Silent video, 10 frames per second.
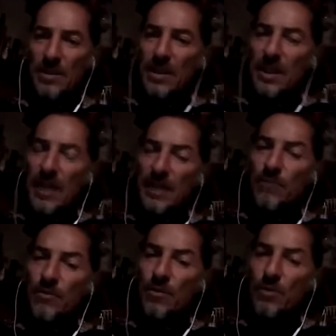And of
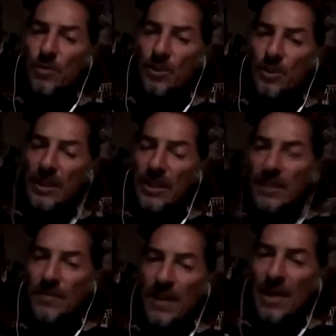course,
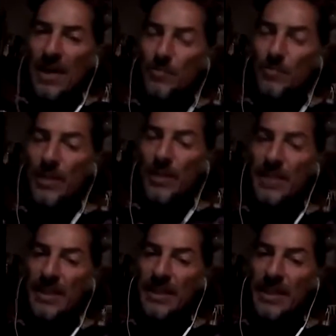there are basic
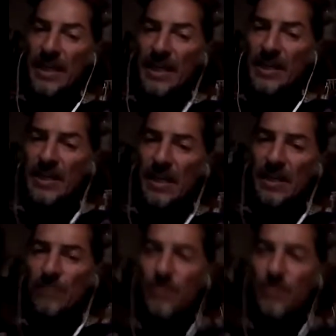needs, and if